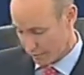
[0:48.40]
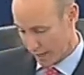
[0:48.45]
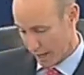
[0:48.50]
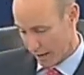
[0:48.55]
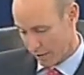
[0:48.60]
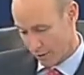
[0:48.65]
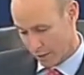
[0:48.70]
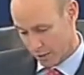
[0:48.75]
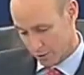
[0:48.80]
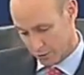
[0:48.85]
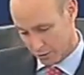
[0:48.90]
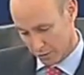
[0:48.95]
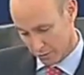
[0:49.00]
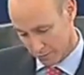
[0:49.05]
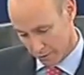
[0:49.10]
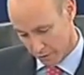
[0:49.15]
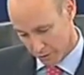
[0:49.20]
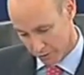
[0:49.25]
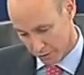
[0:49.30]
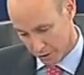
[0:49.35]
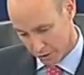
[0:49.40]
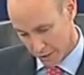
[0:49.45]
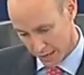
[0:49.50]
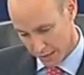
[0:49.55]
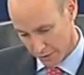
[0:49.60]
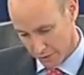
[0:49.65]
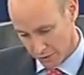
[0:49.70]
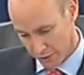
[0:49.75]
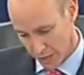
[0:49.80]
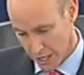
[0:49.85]
agricultural or forestry
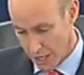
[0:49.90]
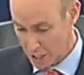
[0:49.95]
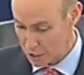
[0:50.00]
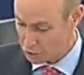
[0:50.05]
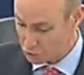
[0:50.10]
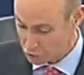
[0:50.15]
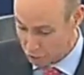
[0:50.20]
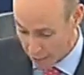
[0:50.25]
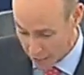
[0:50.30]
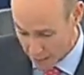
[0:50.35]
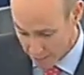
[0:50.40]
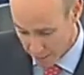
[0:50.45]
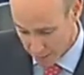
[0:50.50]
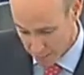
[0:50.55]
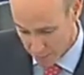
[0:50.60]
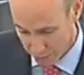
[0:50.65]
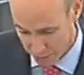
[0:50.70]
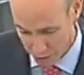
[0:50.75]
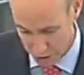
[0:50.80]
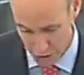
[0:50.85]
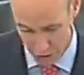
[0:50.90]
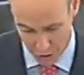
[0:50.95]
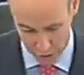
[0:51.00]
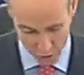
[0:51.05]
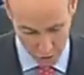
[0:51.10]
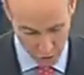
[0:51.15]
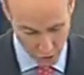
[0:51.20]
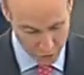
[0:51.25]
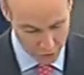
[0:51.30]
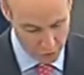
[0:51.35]
tractors. Driving position and
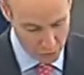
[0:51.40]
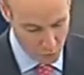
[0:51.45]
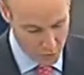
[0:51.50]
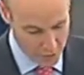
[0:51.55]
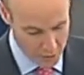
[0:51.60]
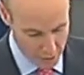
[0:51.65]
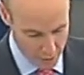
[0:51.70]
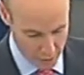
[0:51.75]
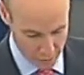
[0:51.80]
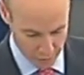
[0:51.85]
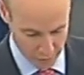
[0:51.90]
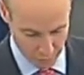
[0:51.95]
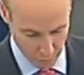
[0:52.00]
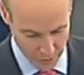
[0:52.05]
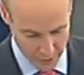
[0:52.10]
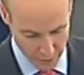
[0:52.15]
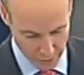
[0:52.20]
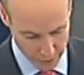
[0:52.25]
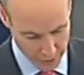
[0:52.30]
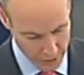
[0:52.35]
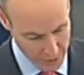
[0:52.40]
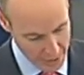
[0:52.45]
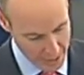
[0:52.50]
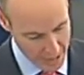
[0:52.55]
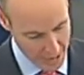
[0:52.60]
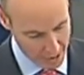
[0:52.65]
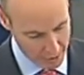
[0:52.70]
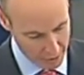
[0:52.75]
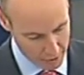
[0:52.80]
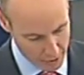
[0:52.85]
doors and windows of wheeled
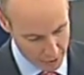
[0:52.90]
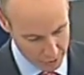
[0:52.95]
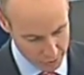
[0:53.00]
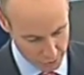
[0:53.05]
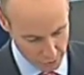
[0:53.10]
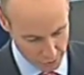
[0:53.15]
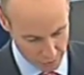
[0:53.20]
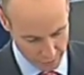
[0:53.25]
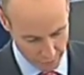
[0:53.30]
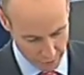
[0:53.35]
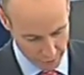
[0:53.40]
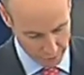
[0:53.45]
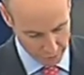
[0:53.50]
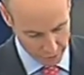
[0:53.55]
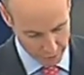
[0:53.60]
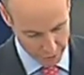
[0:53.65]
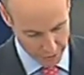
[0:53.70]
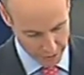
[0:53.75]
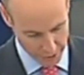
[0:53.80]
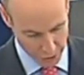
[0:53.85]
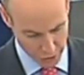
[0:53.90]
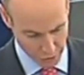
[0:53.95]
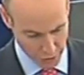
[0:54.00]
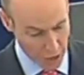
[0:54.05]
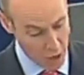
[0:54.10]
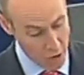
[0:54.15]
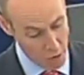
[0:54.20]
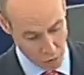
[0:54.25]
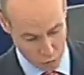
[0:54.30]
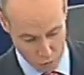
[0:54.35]
agricultural or forestry tractors.
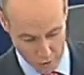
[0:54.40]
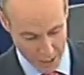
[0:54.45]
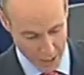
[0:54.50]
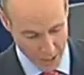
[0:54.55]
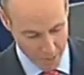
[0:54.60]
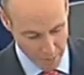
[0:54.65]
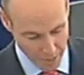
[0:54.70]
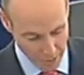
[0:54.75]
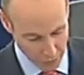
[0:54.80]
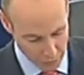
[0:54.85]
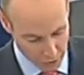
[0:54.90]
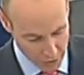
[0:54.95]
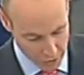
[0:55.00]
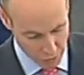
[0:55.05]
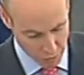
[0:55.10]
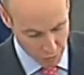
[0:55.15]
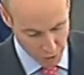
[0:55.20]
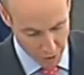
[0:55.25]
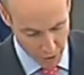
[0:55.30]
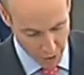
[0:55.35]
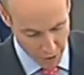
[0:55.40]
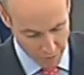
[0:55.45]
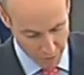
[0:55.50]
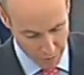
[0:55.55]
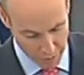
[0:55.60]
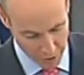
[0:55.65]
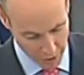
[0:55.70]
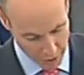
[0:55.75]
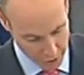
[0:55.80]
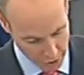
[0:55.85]
Rear mounted
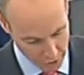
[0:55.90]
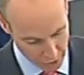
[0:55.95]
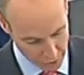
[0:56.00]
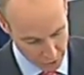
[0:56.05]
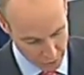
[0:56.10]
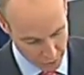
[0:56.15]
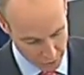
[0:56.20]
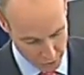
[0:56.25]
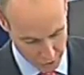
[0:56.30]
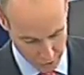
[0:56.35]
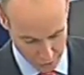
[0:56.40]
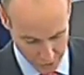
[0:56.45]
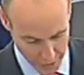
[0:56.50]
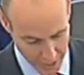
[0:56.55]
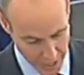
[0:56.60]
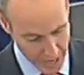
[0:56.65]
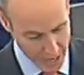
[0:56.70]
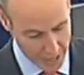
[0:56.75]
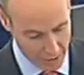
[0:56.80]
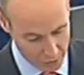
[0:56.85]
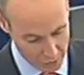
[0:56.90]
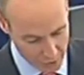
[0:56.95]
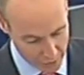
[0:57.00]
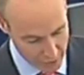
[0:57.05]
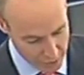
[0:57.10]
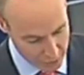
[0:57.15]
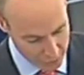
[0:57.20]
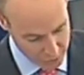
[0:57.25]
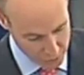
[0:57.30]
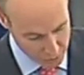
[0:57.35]
rollover production structures.
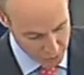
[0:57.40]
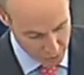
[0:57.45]
Excise